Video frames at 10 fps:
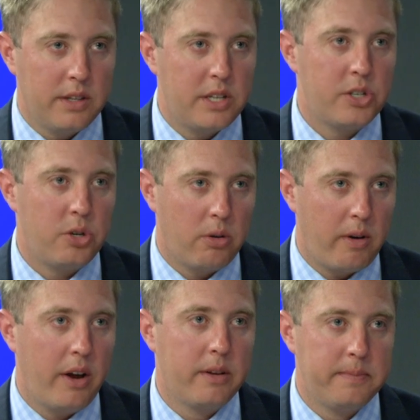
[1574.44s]
and the tissue
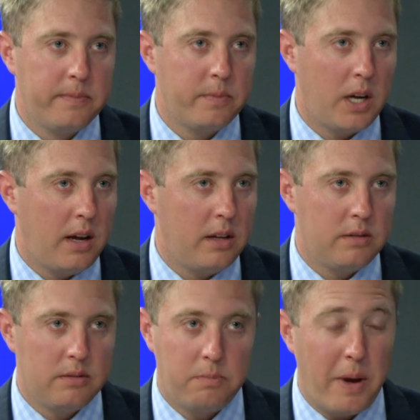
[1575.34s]
around them. Uh,
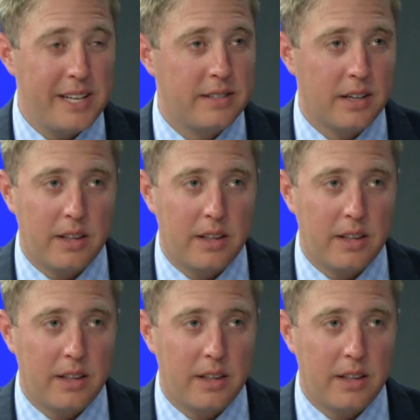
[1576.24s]
basic